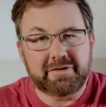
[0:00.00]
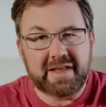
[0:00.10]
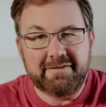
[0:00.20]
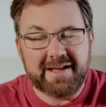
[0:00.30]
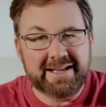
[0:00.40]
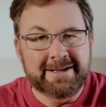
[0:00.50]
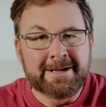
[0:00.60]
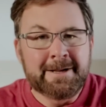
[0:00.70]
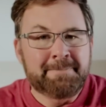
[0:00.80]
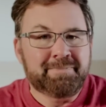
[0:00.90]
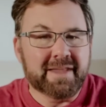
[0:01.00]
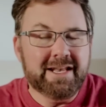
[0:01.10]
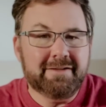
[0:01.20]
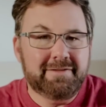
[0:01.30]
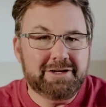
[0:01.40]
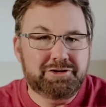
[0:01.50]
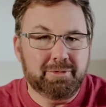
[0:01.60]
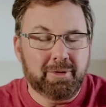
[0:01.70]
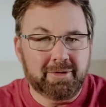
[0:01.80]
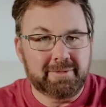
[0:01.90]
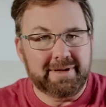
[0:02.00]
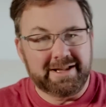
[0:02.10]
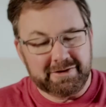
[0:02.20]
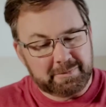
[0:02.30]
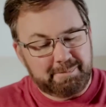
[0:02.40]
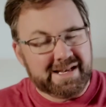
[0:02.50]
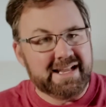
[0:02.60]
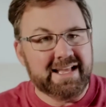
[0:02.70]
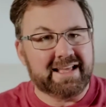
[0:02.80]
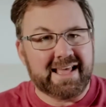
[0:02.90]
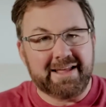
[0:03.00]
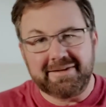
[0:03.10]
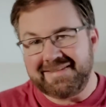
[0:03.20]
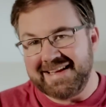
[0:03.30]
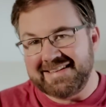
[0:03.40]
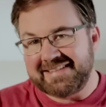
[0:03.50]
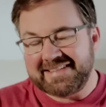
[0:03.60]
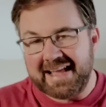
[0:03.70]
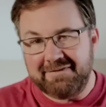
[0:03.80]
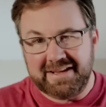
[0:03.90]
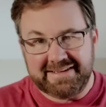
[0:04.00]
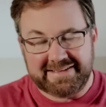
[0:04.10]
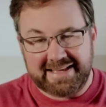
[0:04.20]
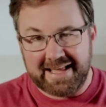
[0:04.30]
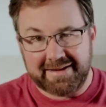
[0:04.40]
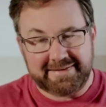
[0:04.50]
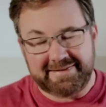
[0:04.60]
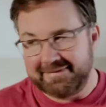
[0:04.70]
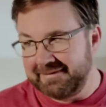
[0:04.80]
They've had individual spending accounts and savings accounts,